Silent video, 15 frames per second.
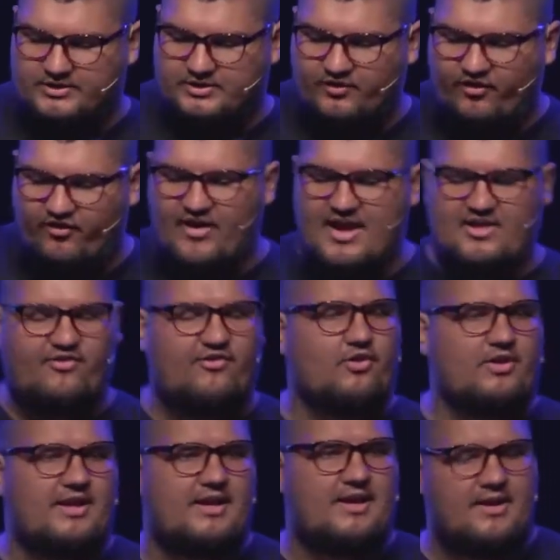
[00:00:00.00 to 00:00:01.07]
to
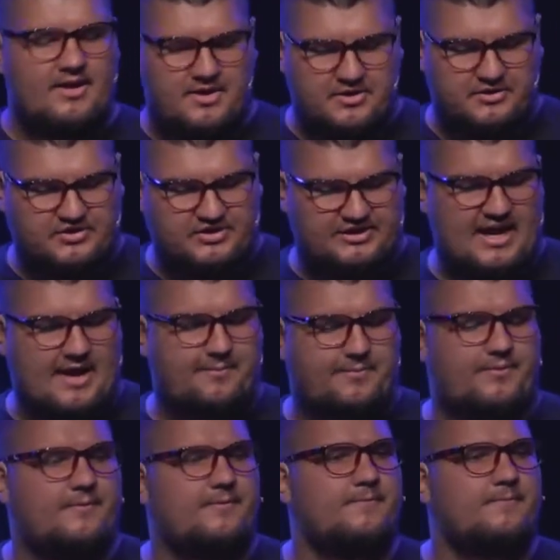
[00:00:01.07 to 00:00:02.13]
faithfully step.
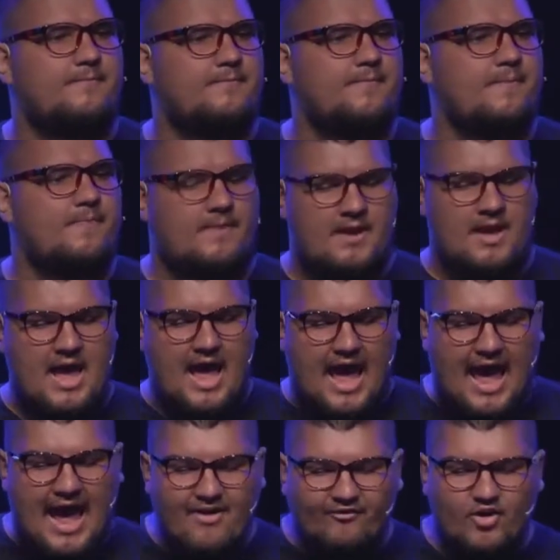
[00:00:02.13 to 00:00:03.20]

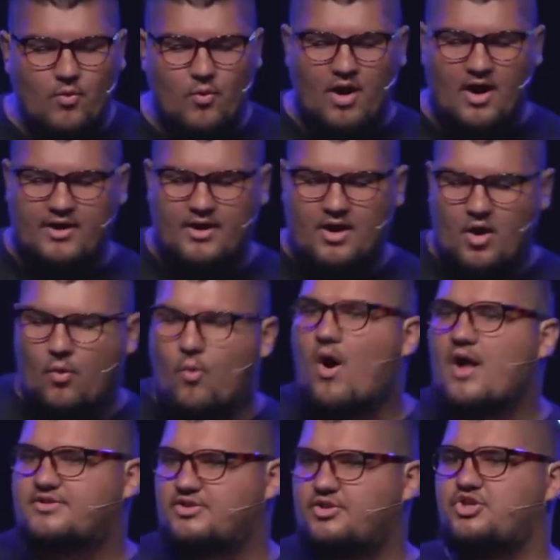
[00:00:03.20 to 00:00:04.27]
Everyone
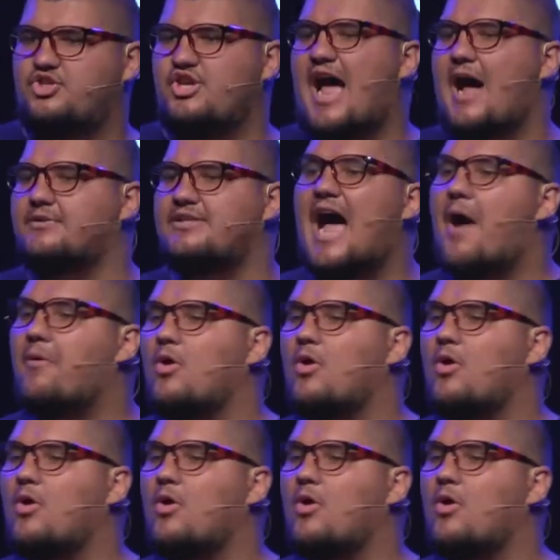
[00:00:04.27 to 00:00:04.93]
wants to shout. Our